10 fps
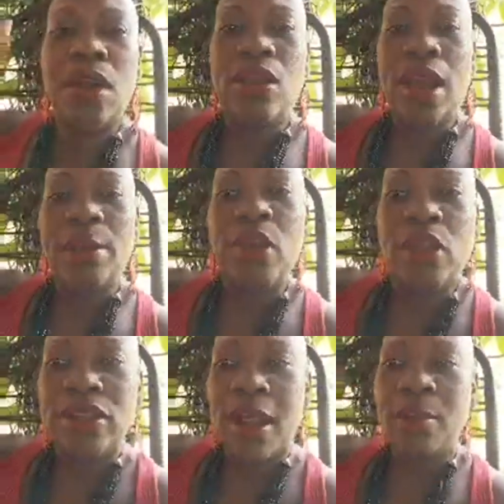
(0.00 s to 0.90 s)
I'm
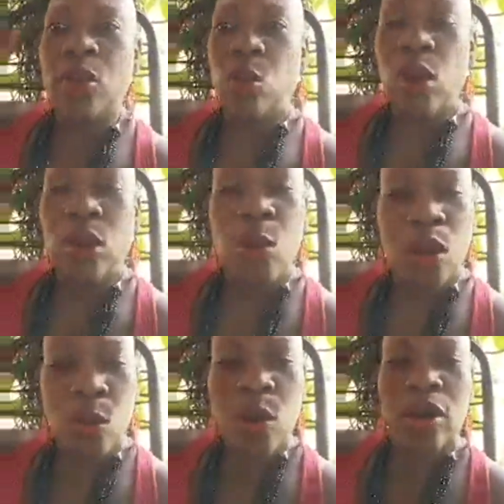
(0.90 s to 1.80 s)
gonna
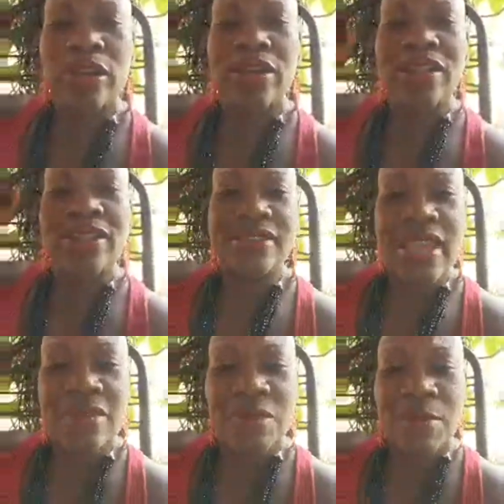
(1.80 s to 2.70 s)
work, and then
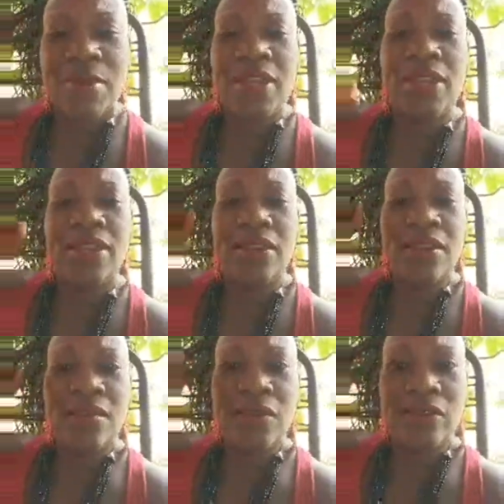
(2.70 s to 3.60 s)
save my money
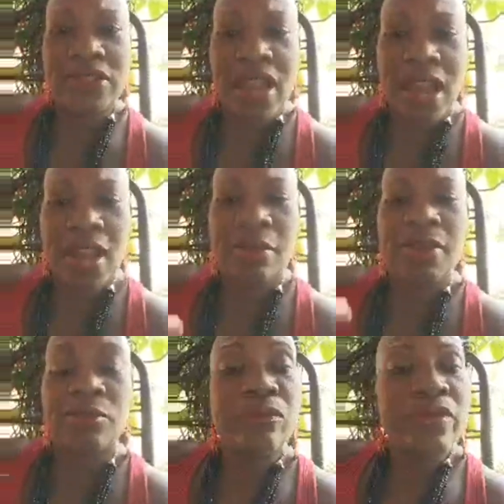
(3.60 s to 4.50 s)
for
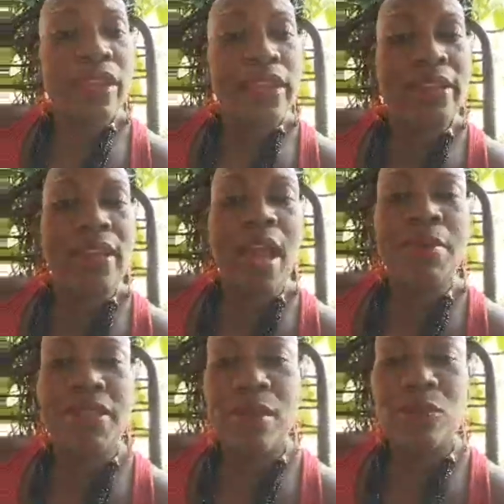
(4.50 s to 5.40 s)
retirement. And then how
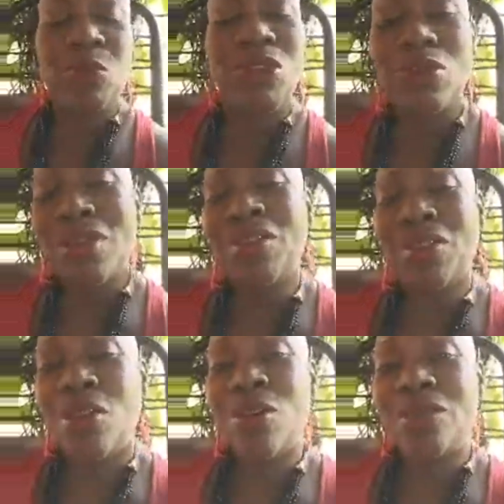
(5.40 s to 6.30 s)
many times we don't even
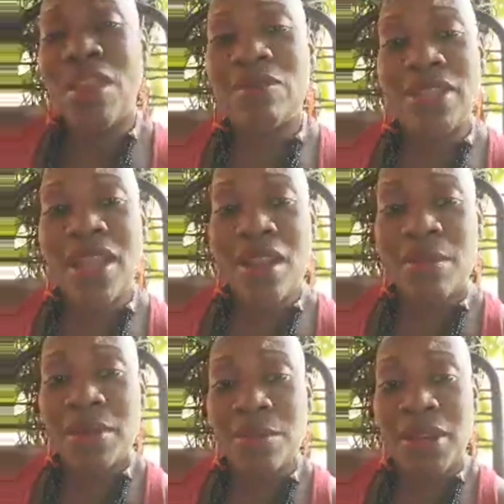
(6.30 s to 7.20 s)
know if that
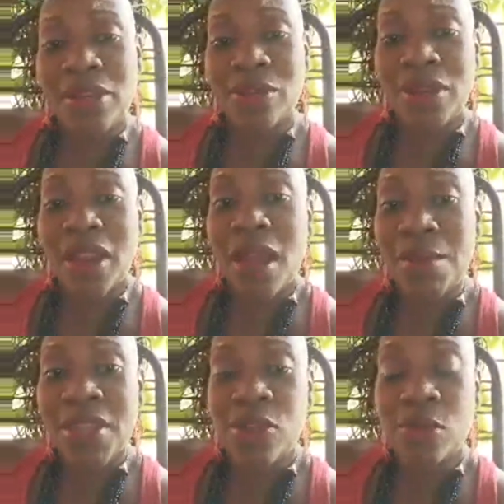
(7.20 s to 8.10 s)
retirement money is gonna come
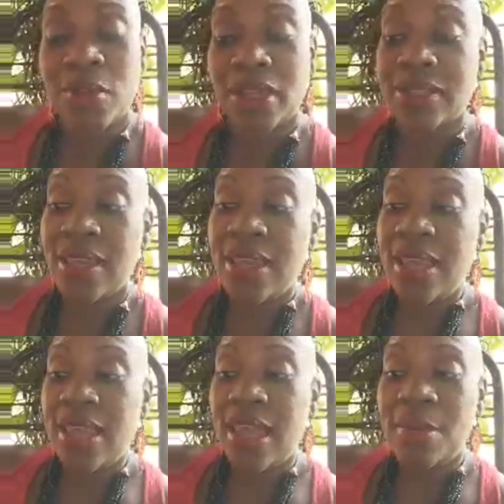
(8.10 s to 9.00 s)
into us.
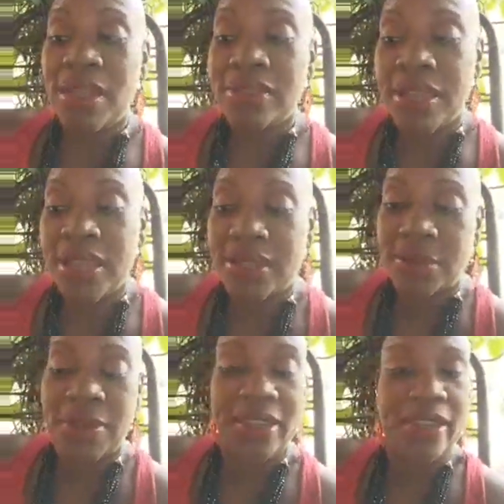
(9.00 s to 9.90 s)
And I'm not saying to
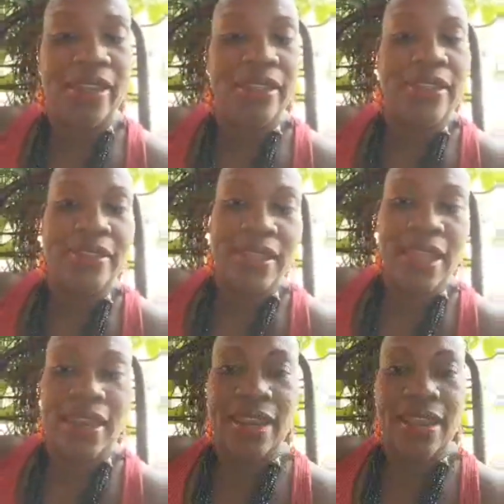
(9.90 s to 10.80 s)
be careless
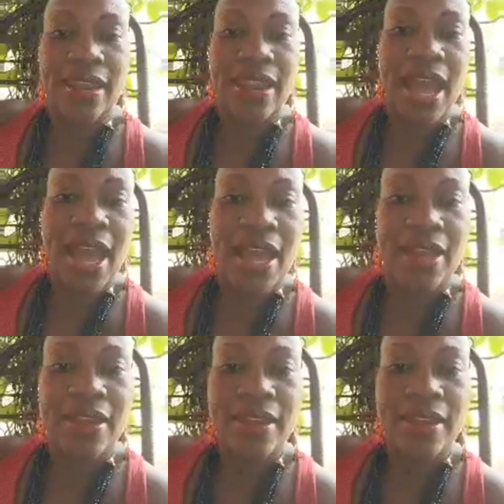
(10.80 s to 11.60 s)
and not.